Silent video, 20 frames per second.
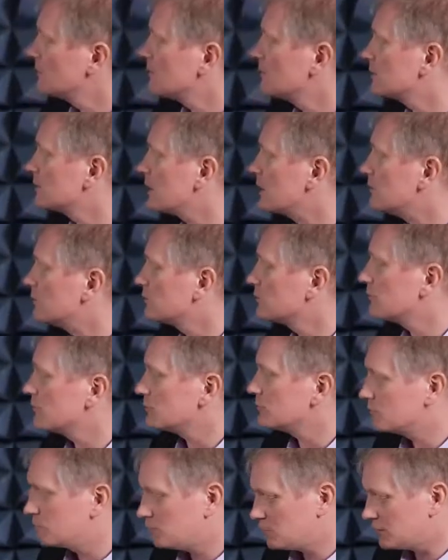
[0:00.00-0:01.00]
Okay, so
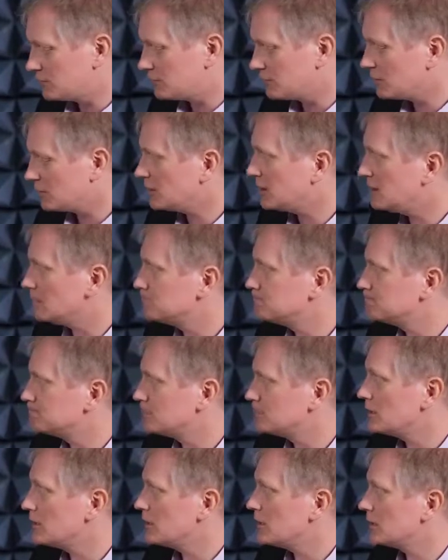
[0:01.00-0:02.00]
but
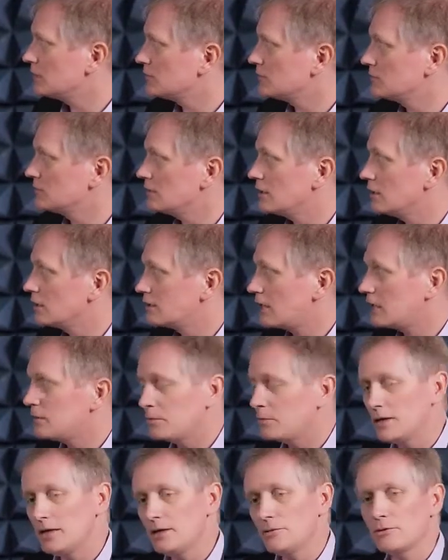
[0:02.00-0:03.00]
at
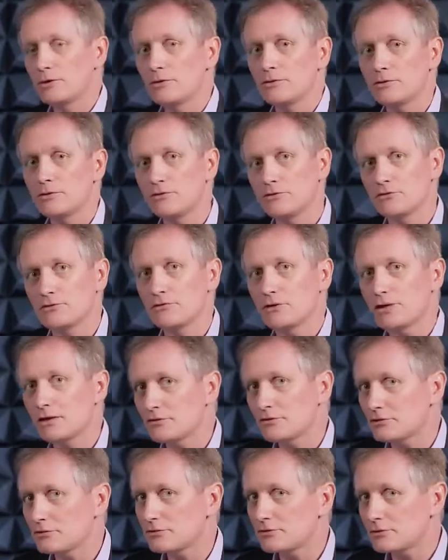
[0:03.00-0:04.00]
AP we're always
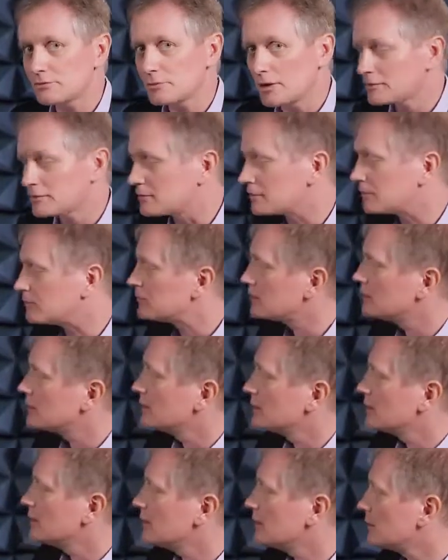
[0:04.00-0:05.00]
trying to do better,
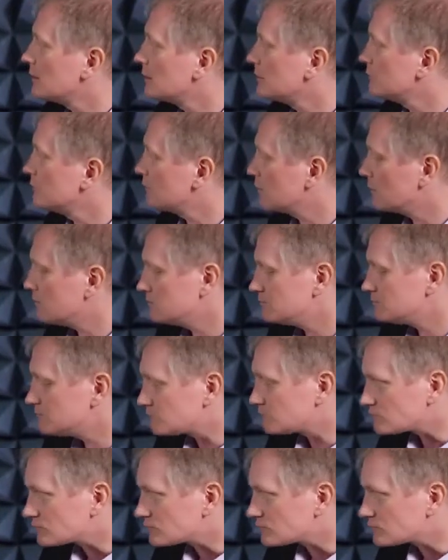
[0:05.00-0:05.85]
and